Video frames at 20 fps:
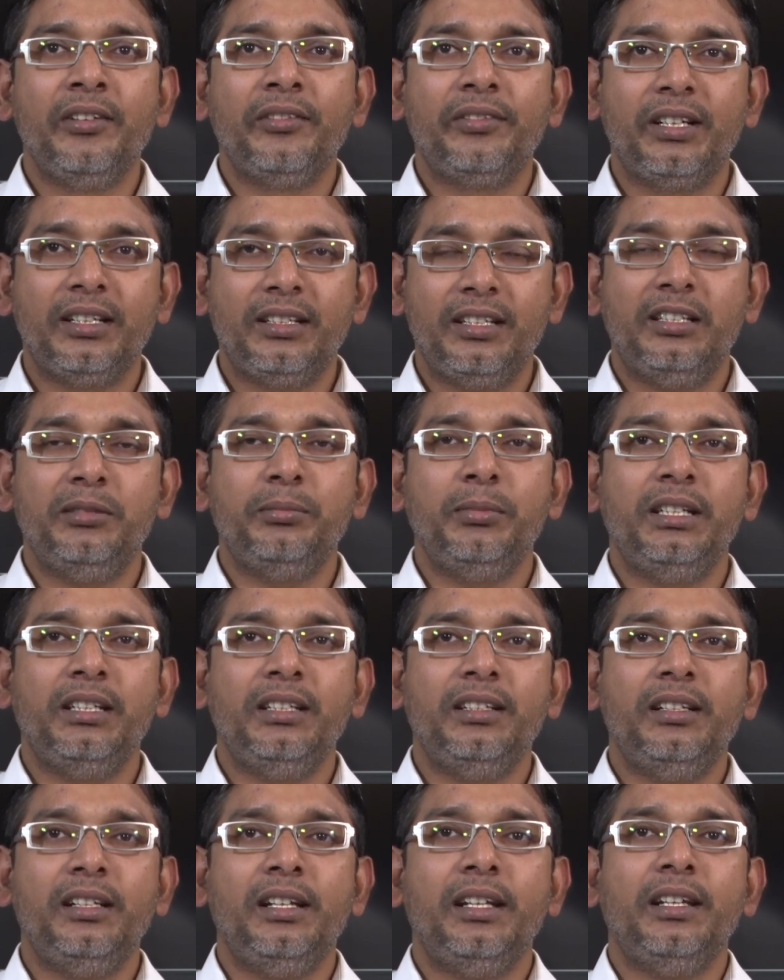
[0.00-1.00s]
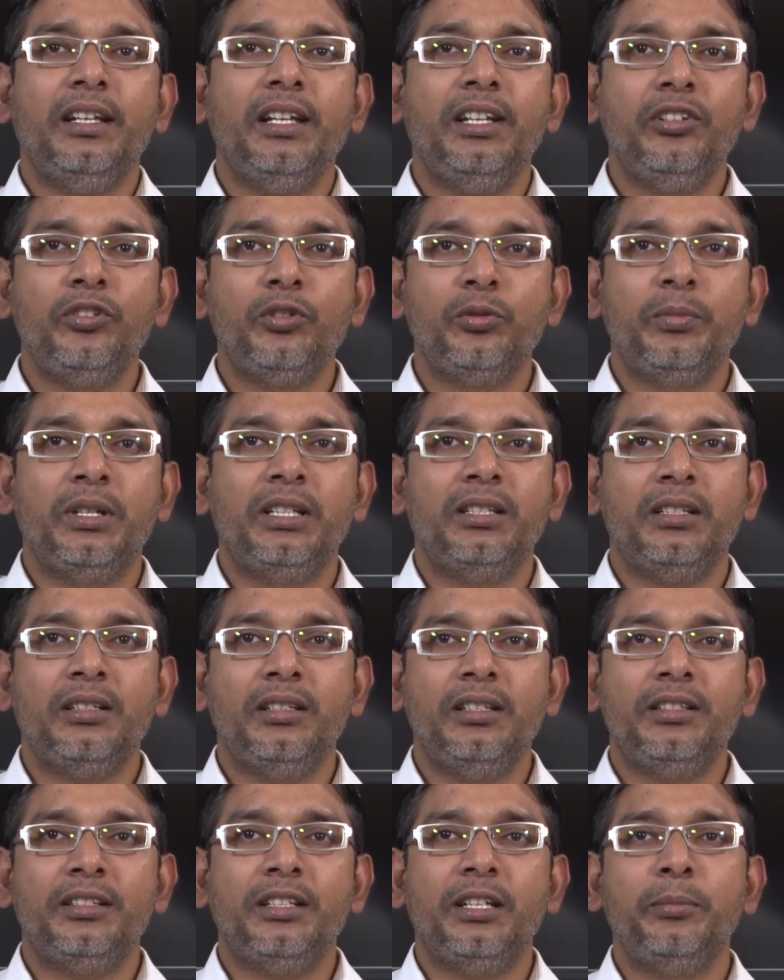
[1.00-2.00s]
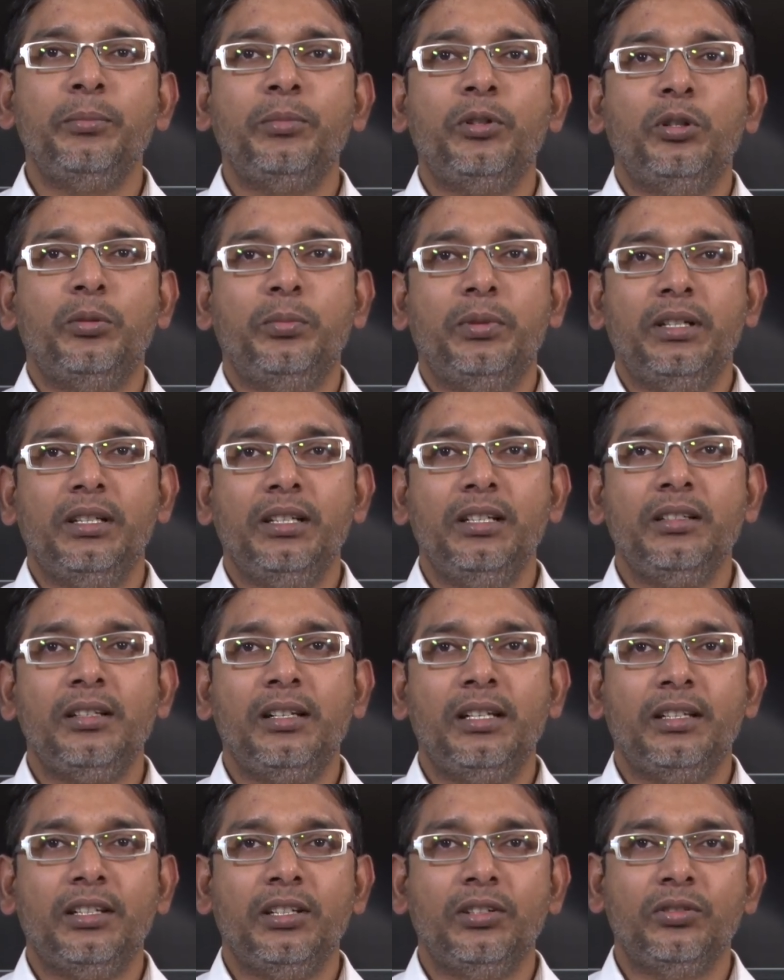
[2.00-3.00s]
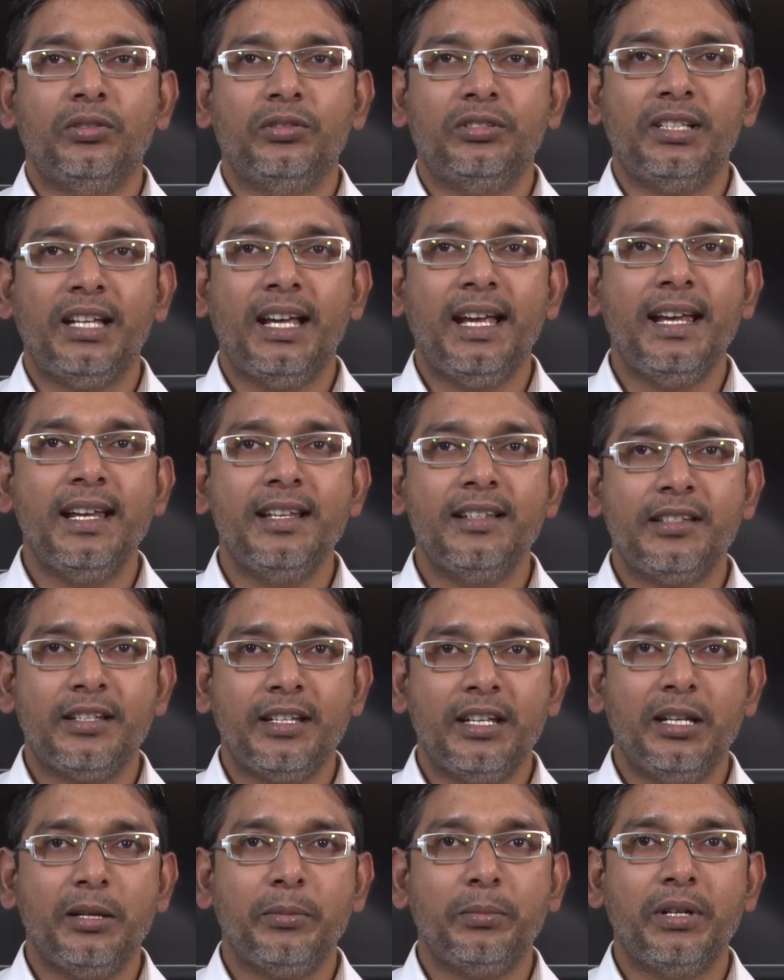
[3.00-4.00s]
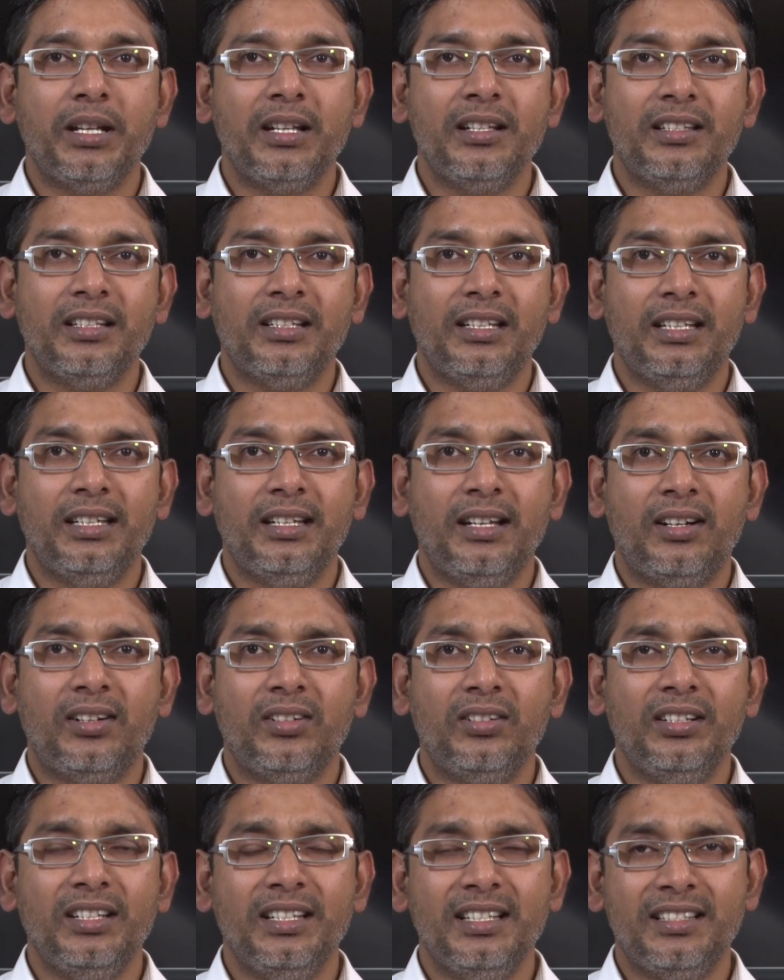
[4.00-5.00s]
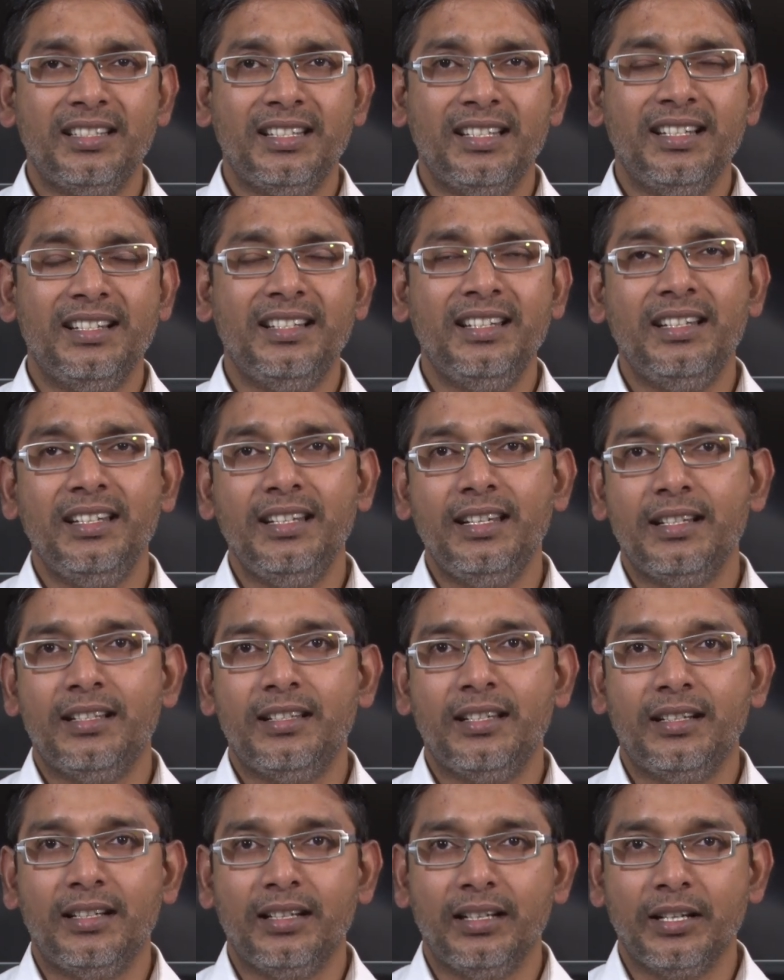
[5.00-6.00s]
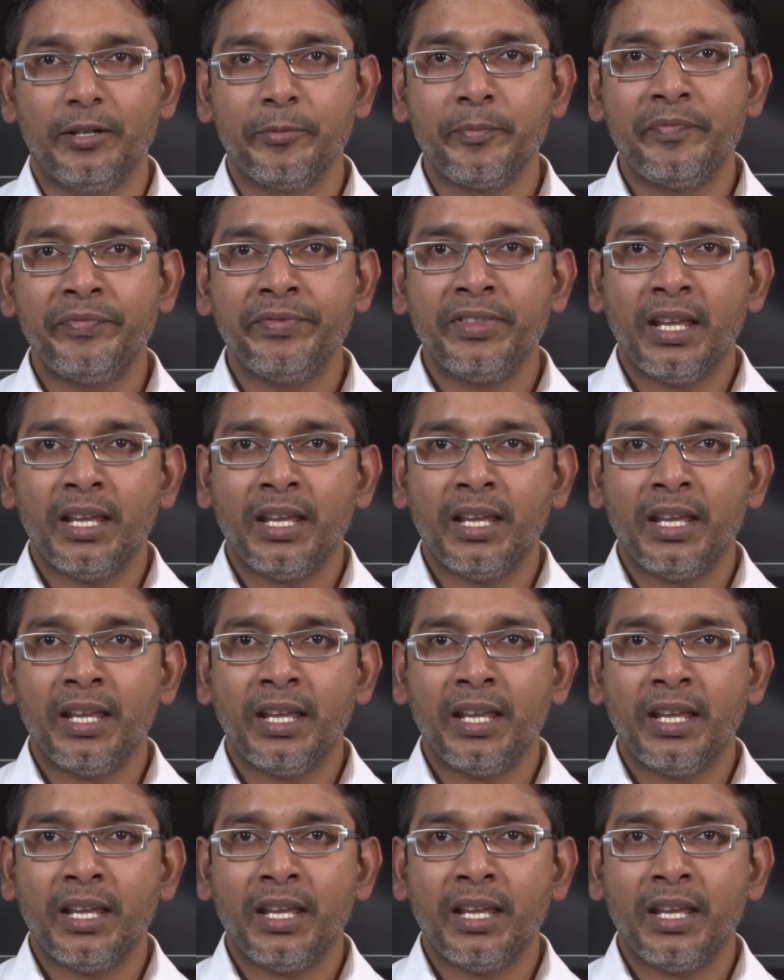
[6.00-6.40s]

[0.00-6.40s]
for that material again you measure the same properties like you know size shape density hardness tenacity etc